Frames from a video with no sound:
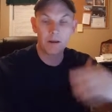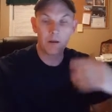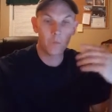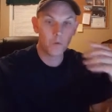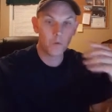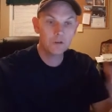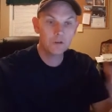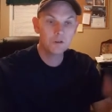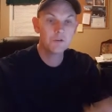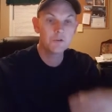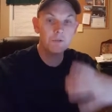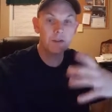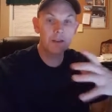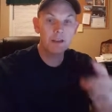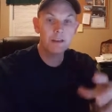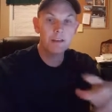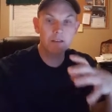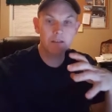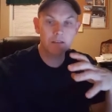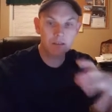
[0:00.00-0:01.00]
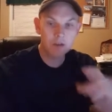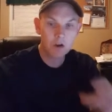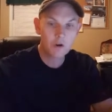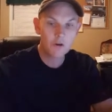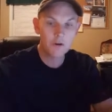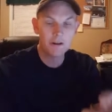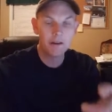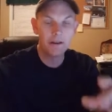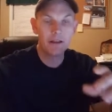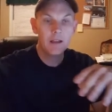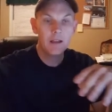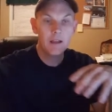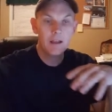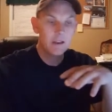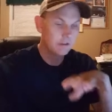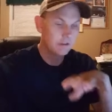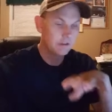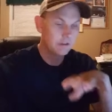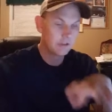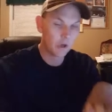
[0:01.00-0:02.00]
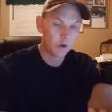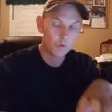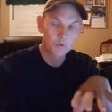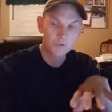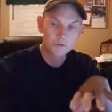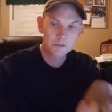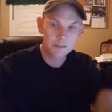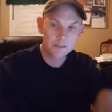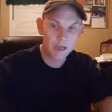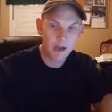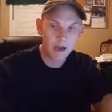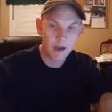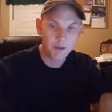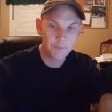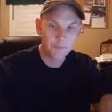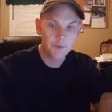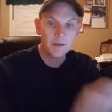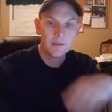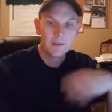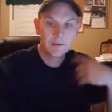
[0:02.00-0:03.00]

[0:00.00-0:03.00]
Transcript: And once you get it started, don't stop.